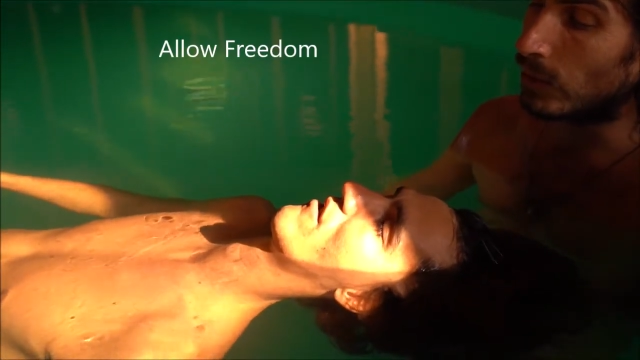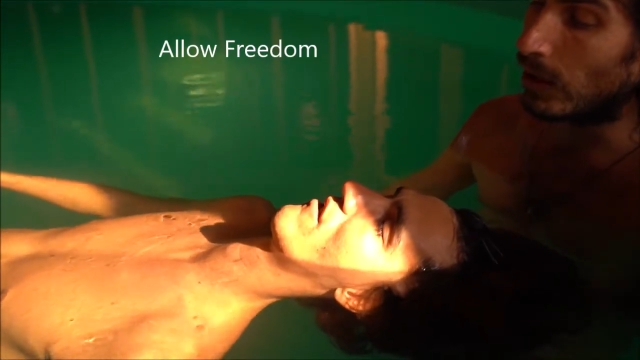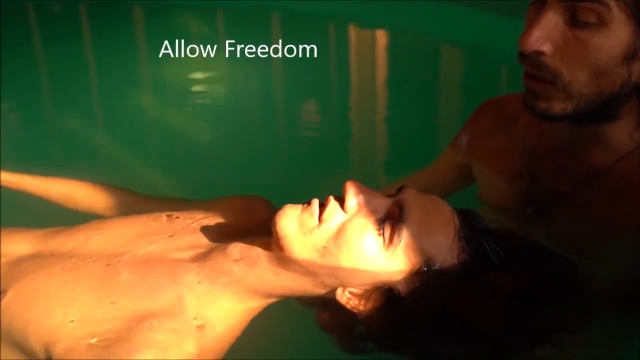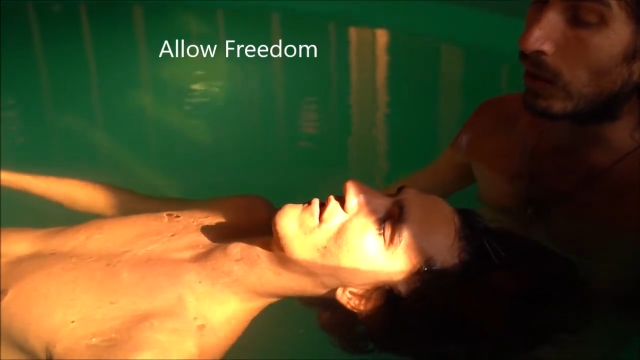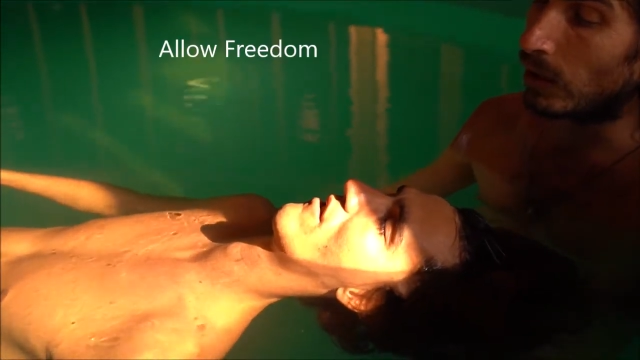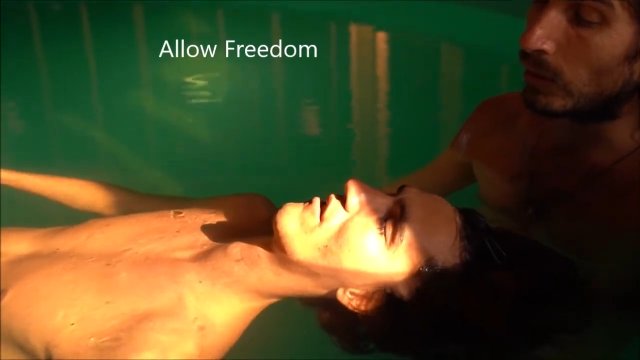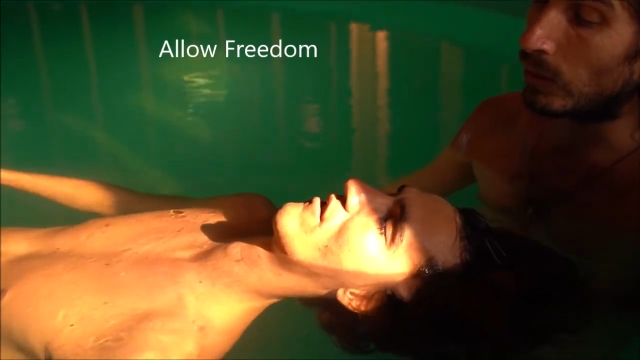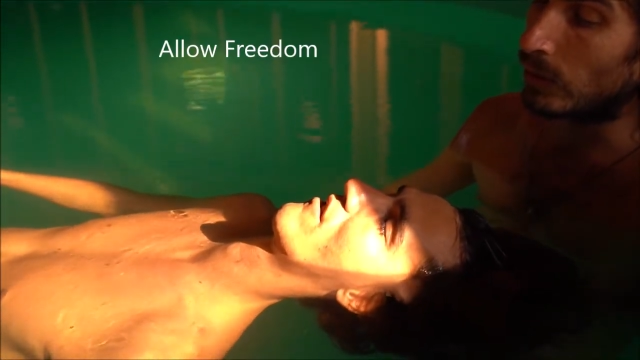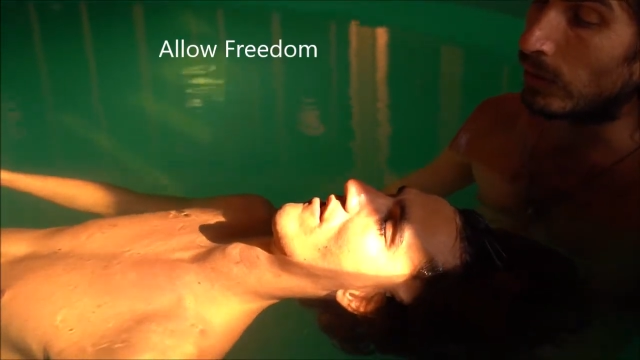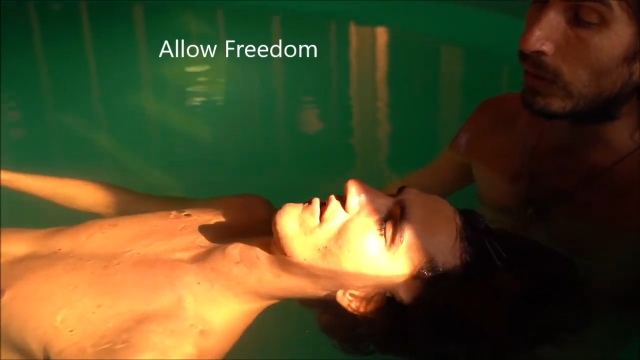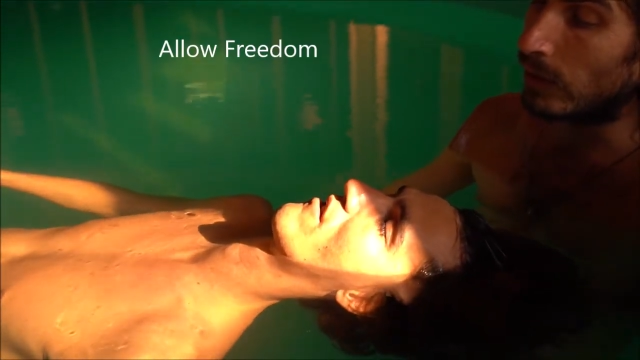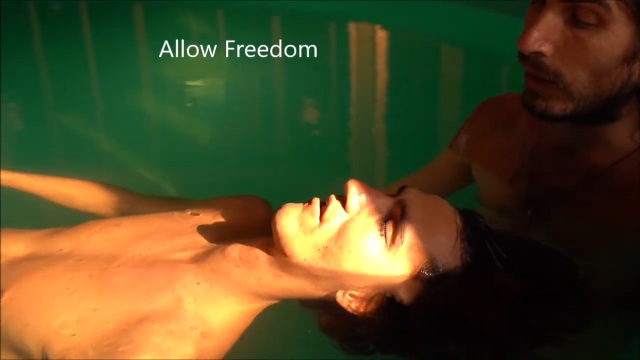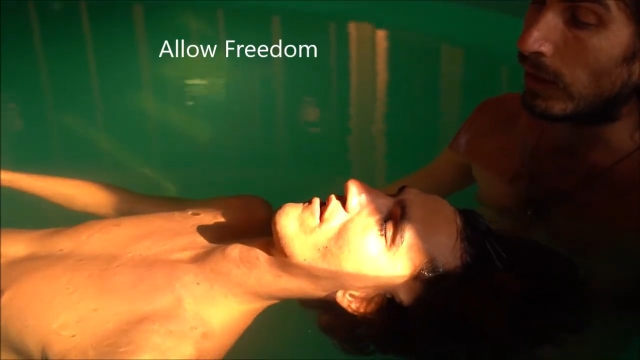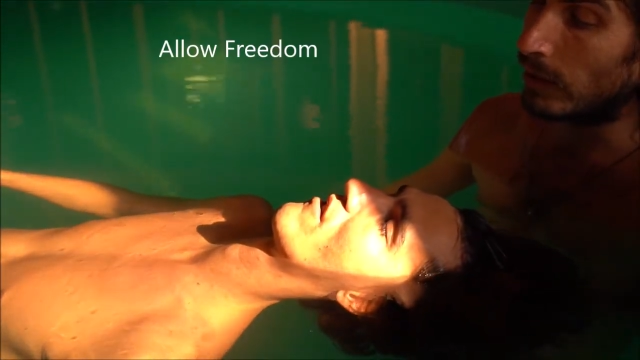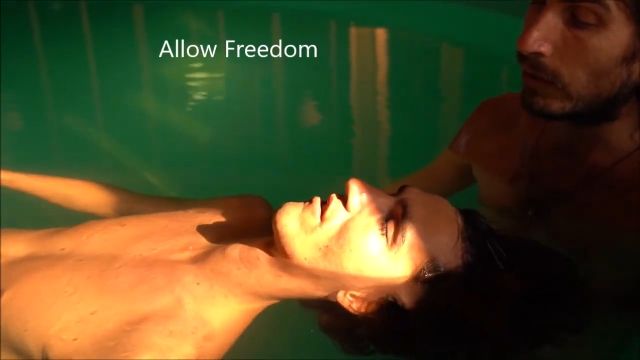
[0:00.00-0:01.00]
allow
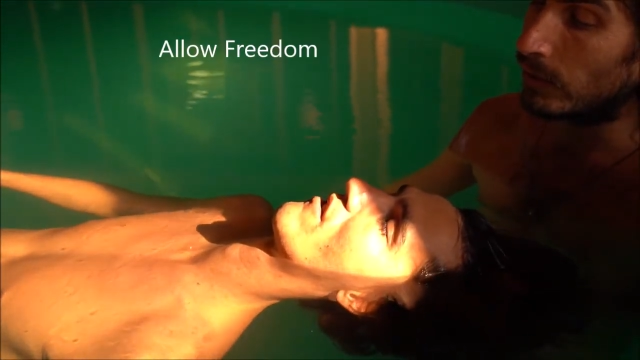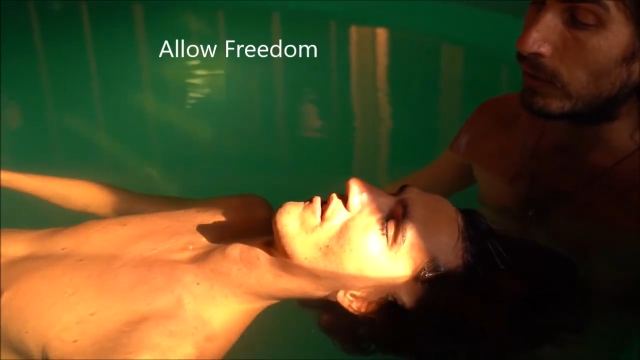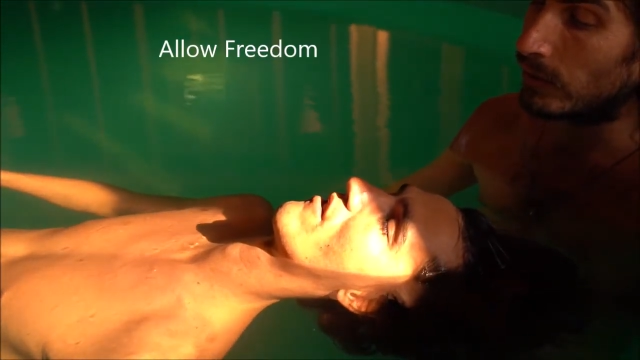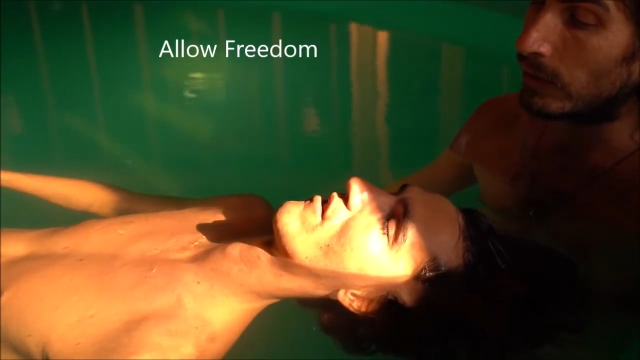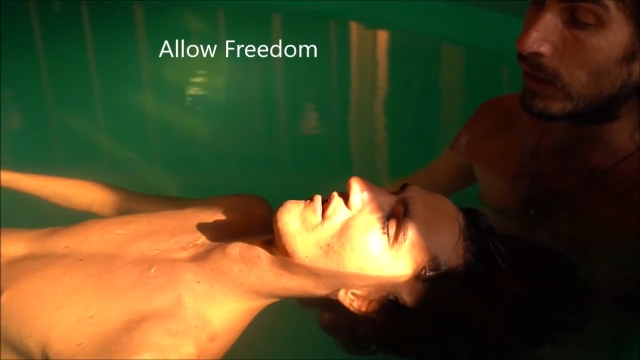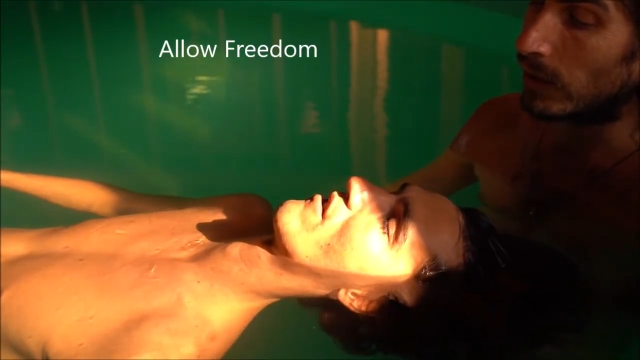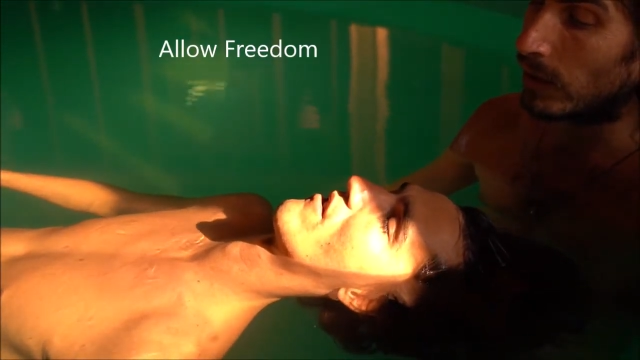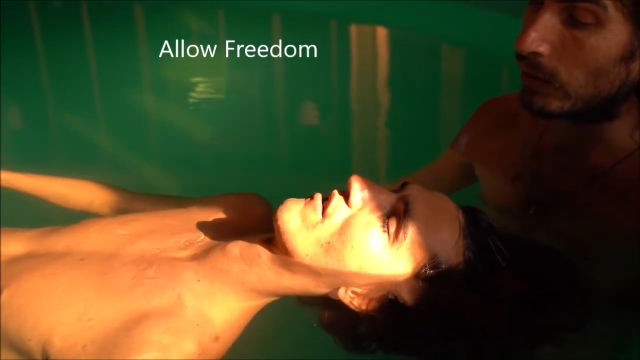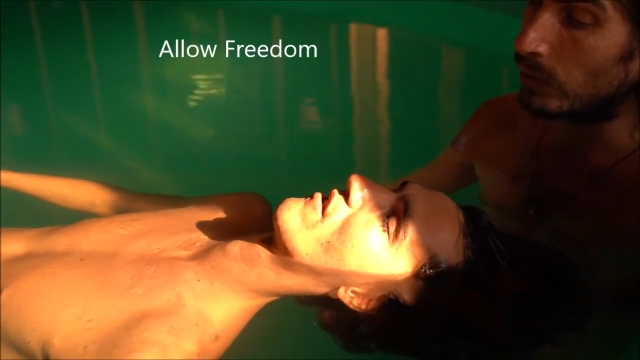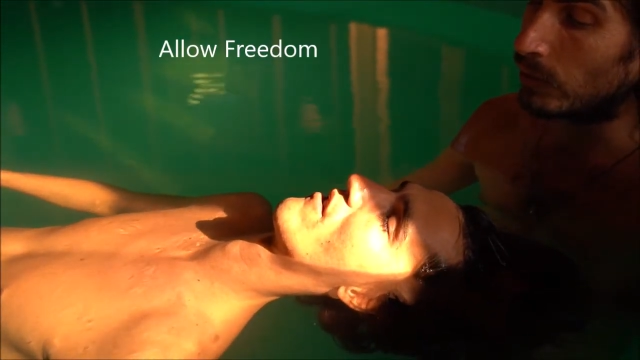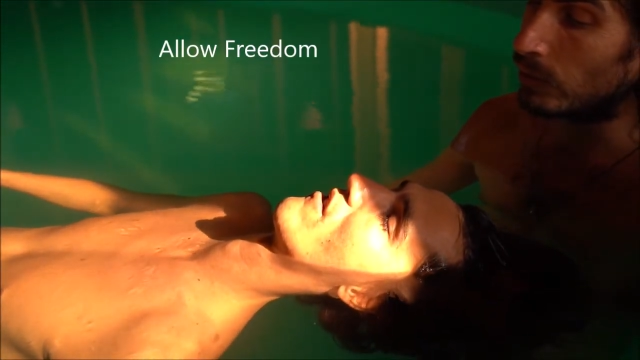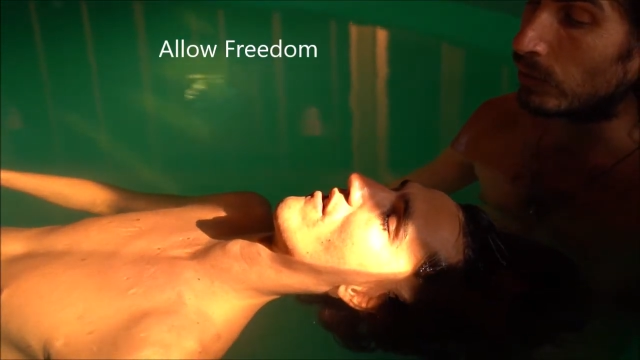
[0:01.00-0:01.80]
the head of Tiago